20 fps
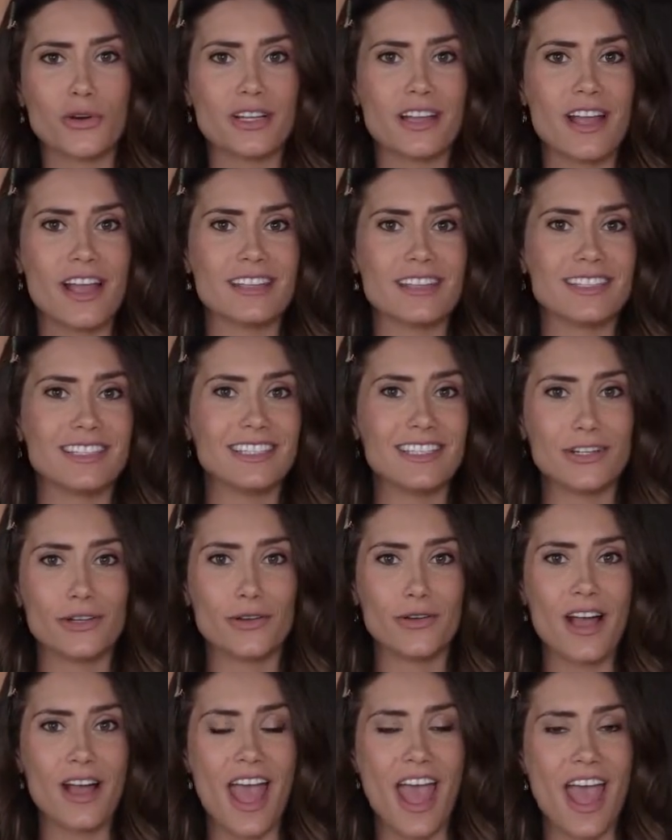or as
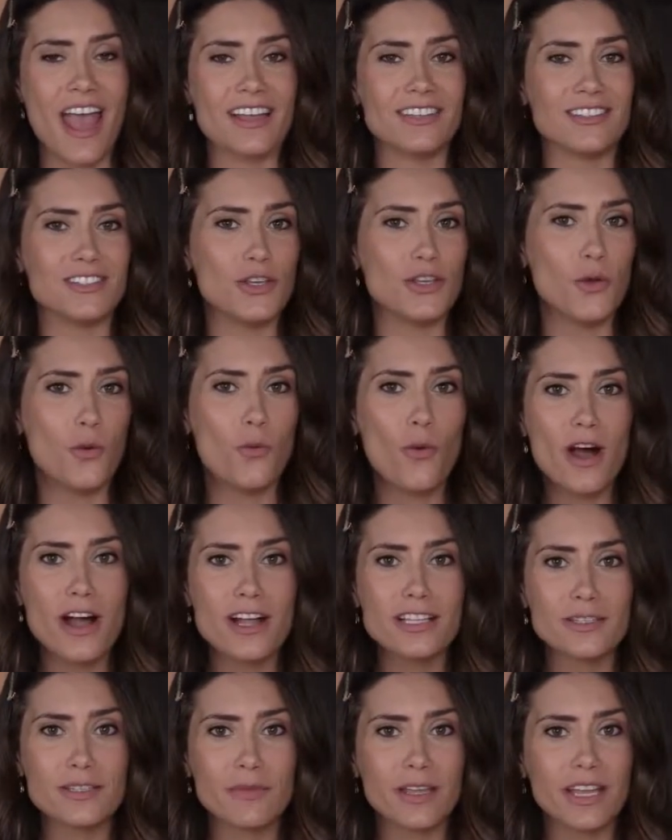little as you
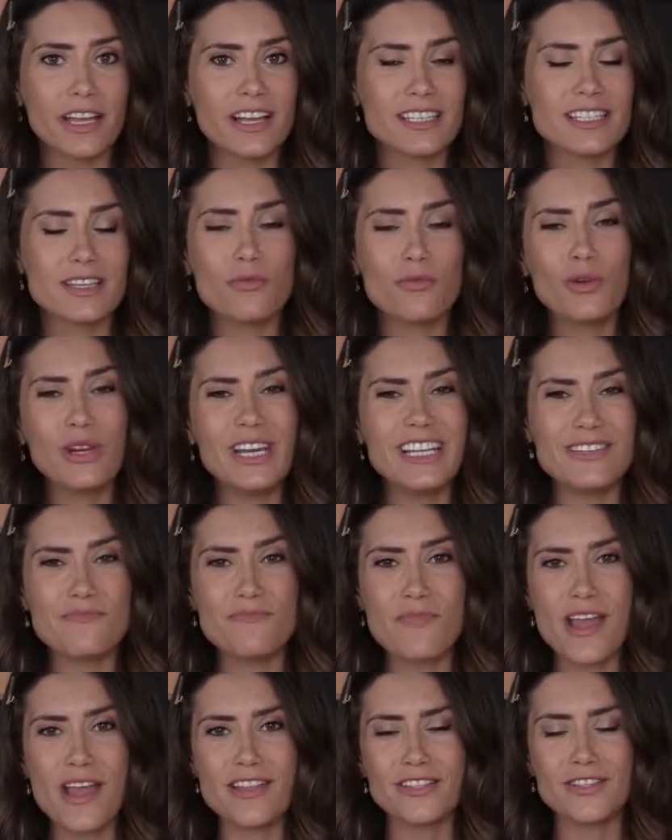want because it really
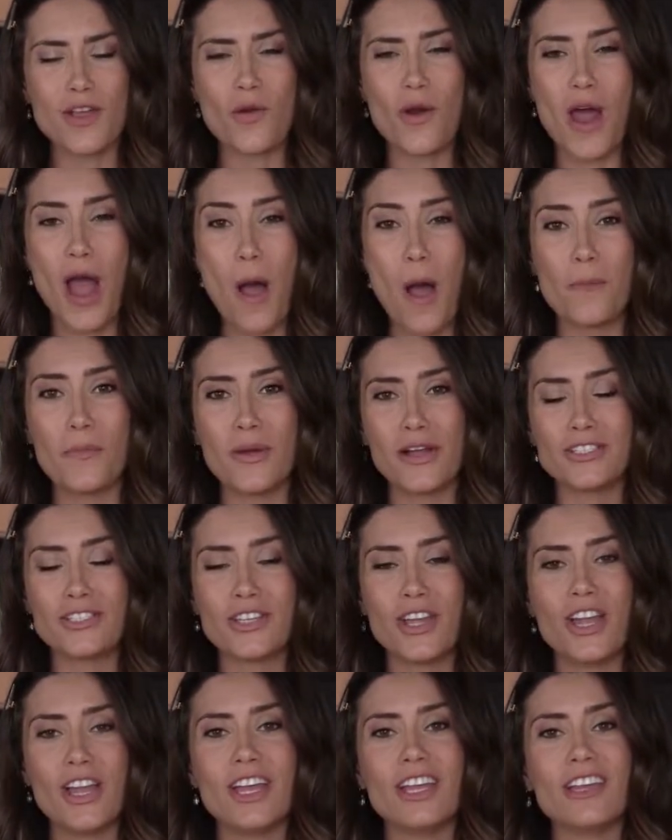depends on how much
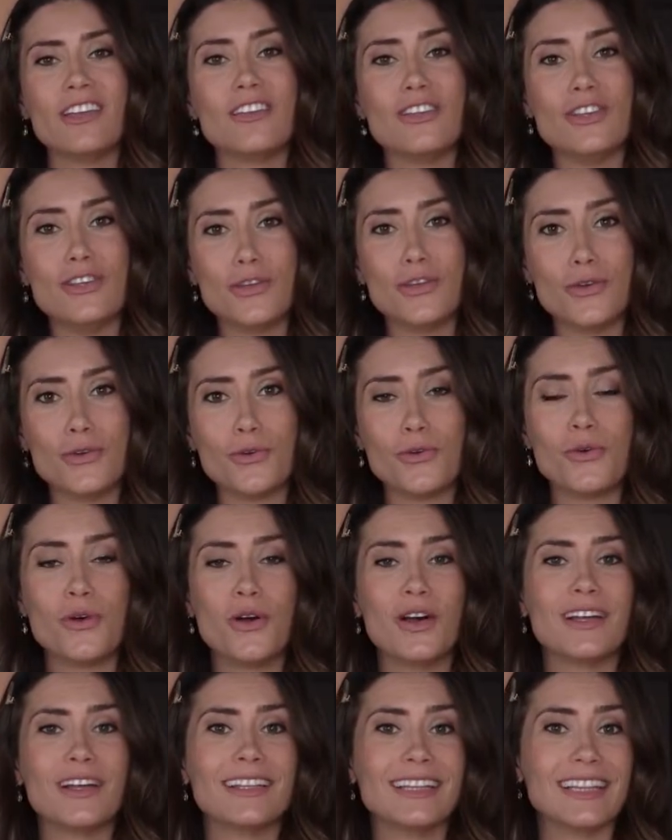you
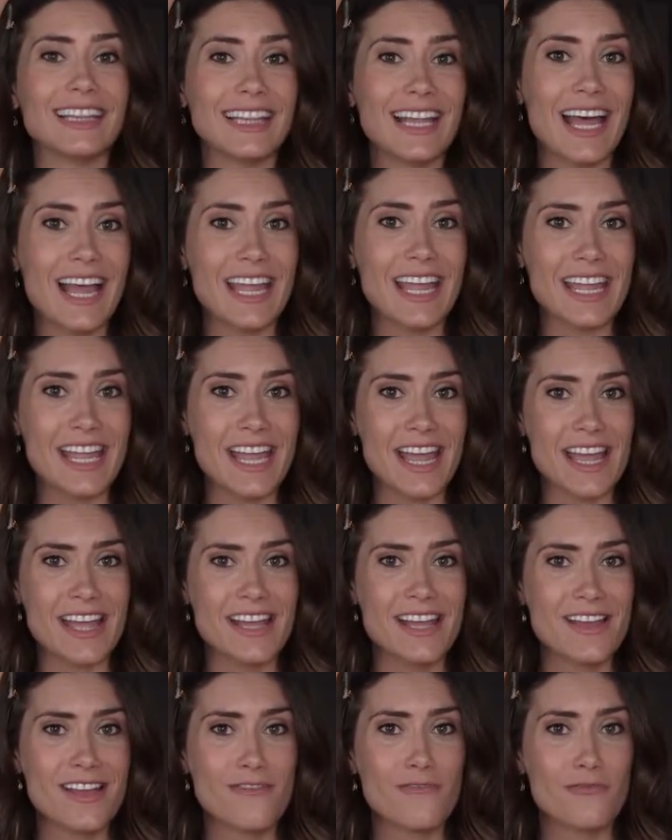like
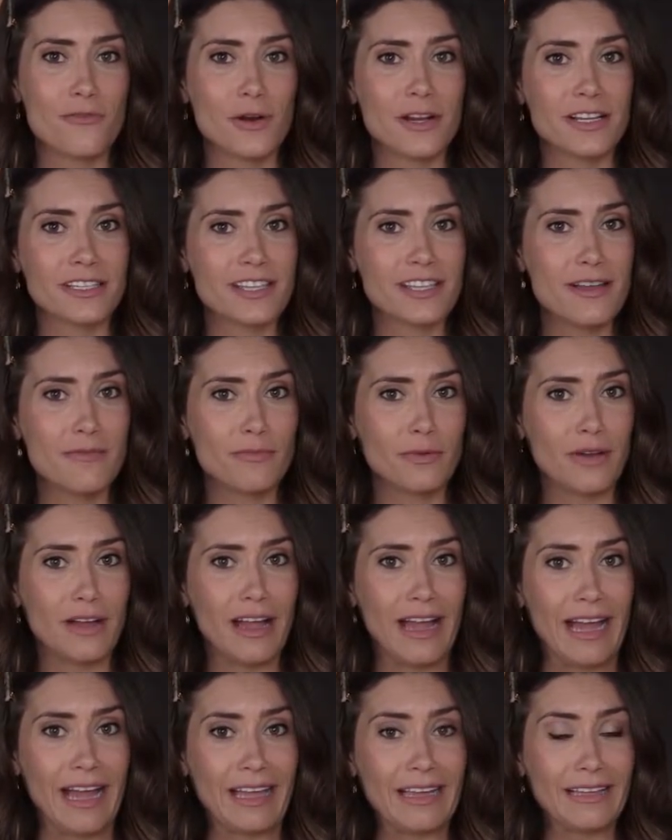it. For
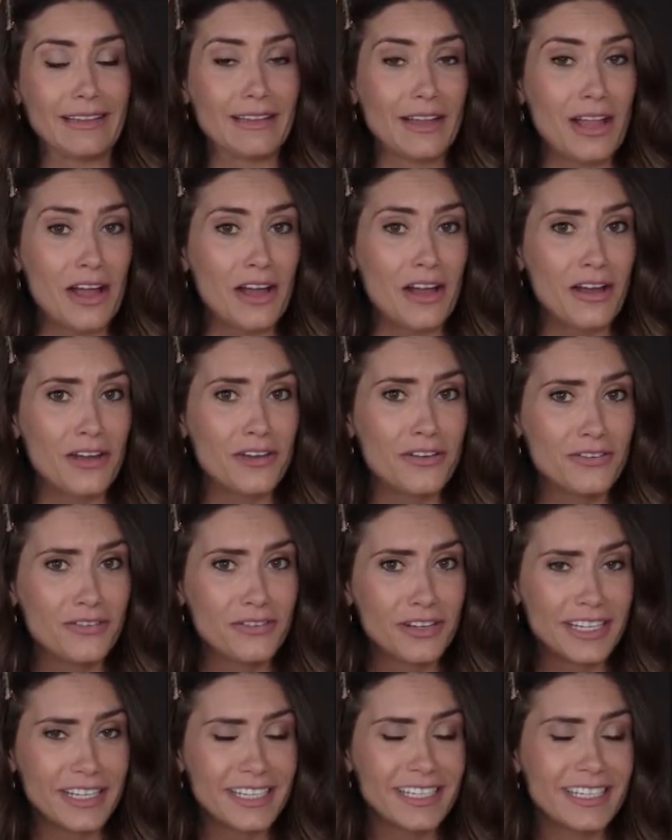example, I
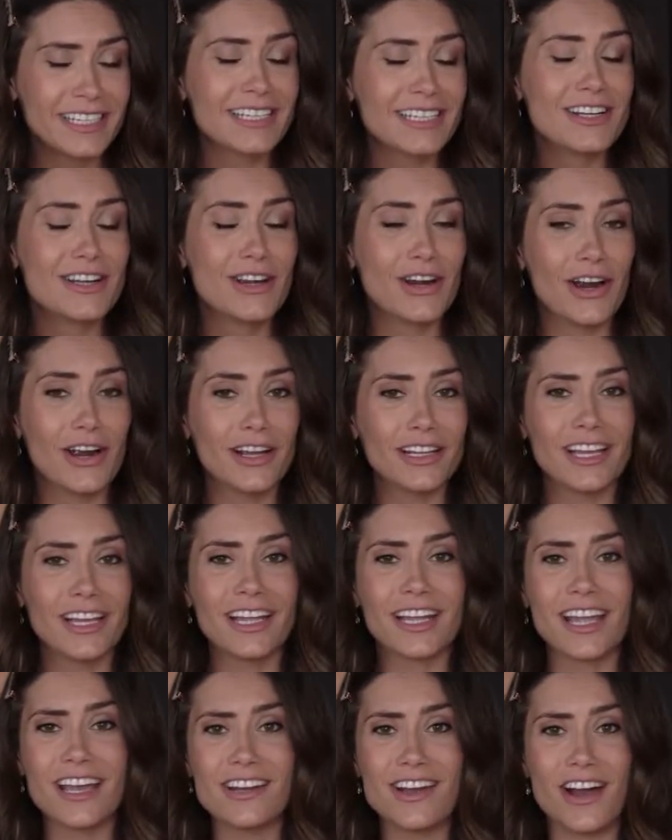love
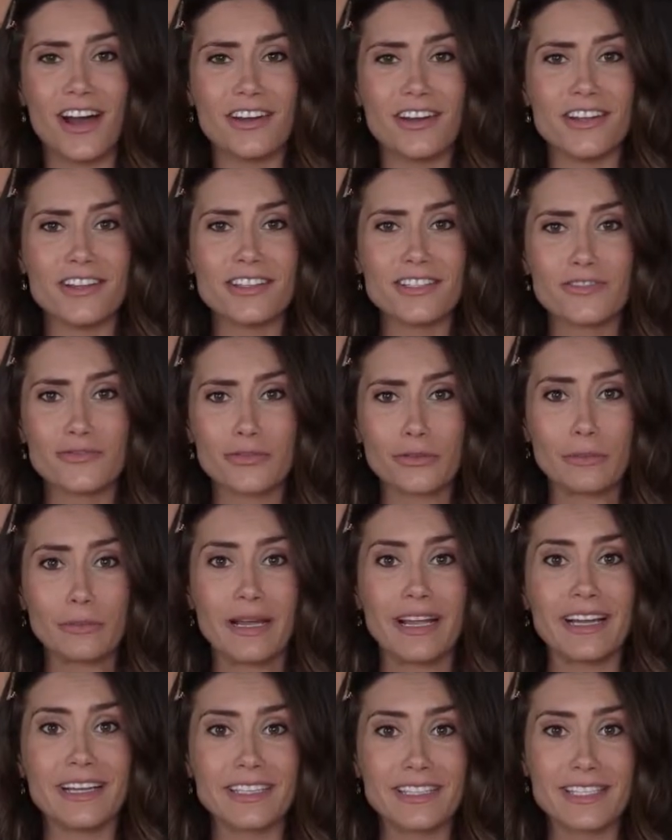garlic and onions for
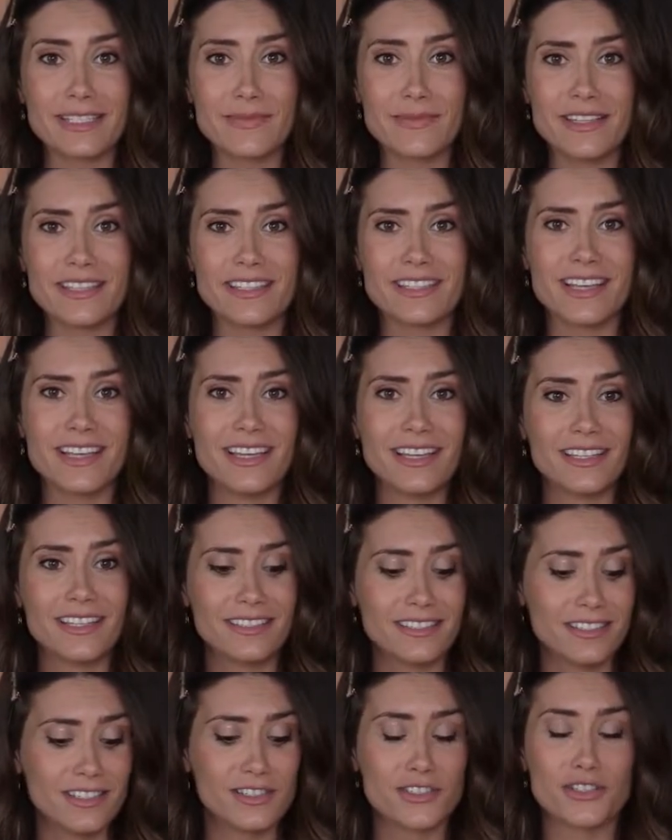my husband's
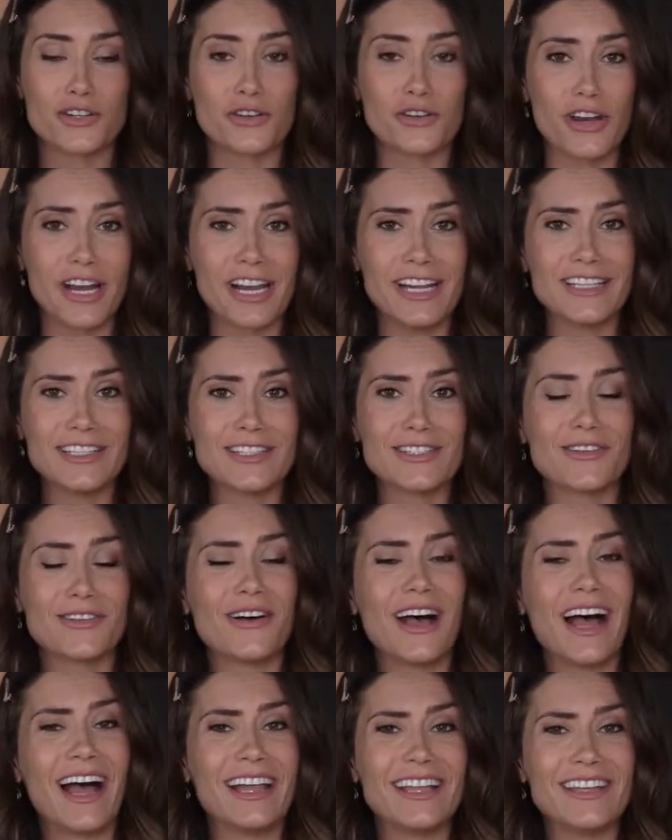disgrace,
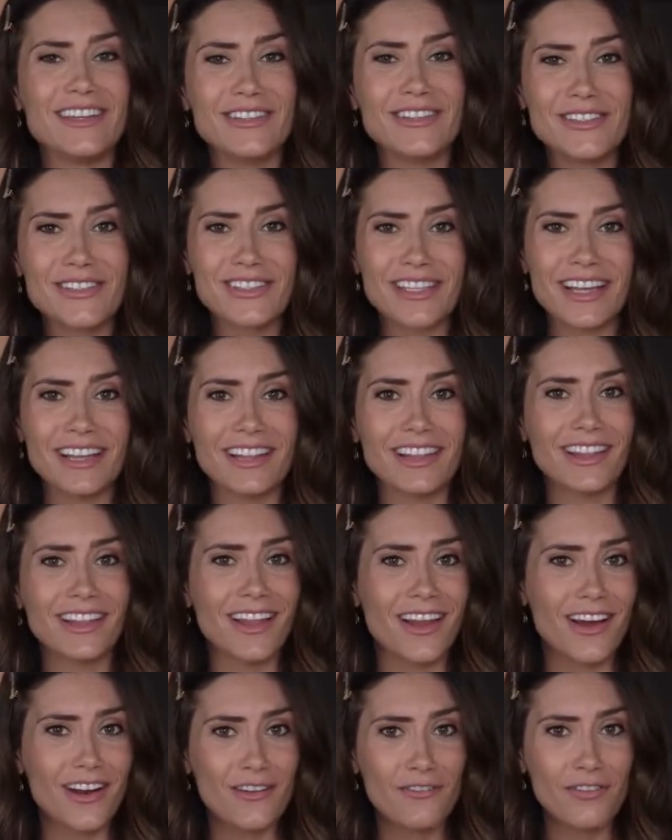so I use a
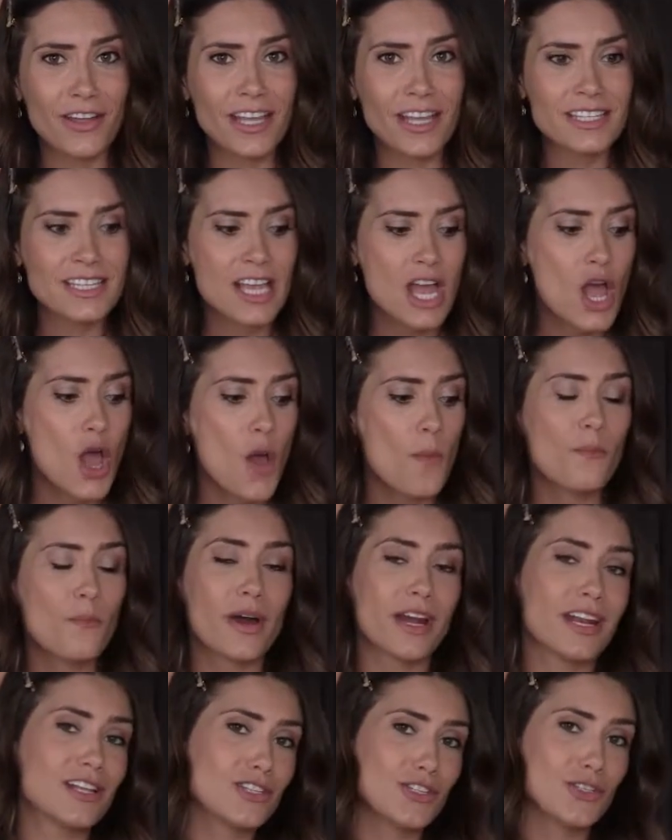lot of it,
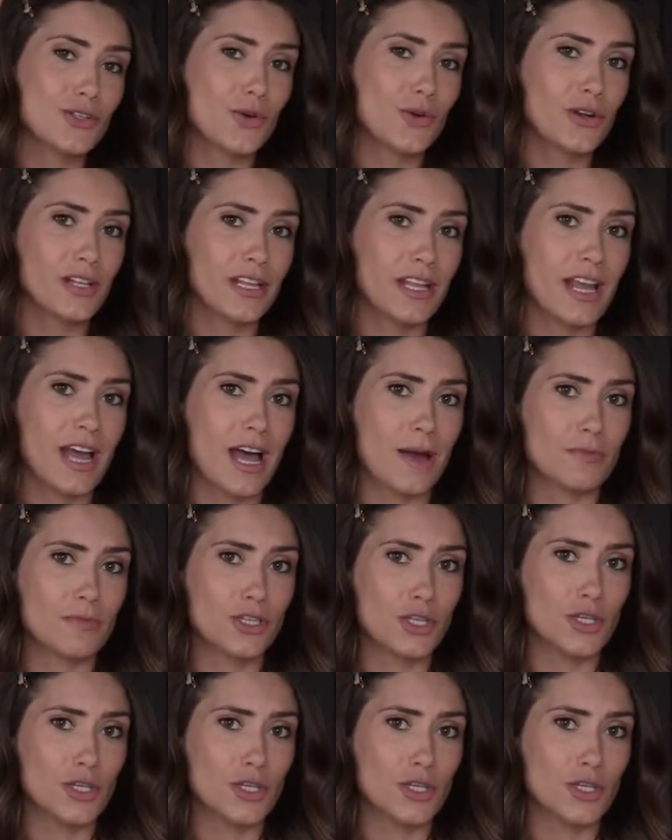but it's totally up